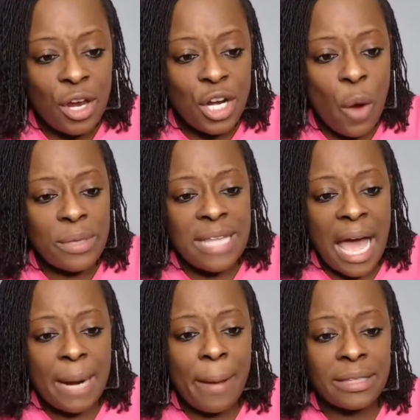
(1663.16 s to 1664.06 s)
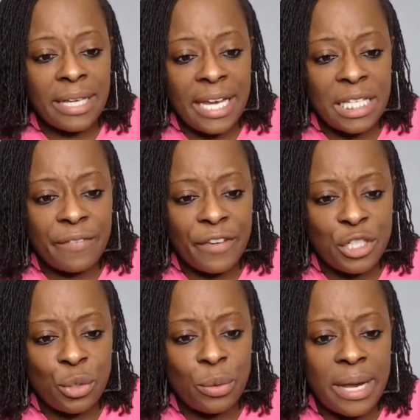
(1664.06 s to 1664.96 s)
no, it's not about the
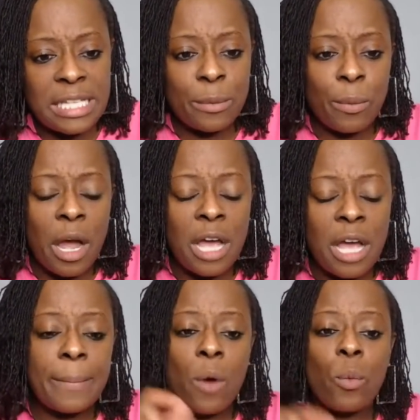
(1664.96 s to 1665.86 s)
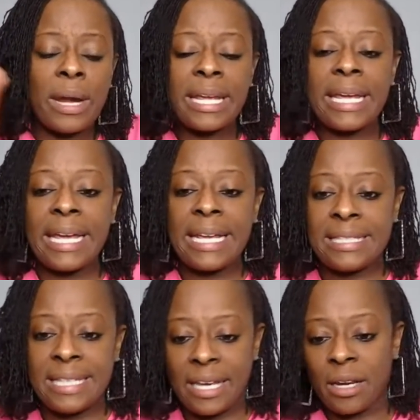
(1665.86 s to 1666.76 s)
individual, it's about what he
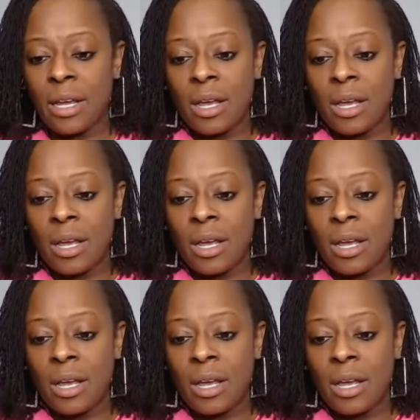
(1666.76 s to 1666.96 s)
did.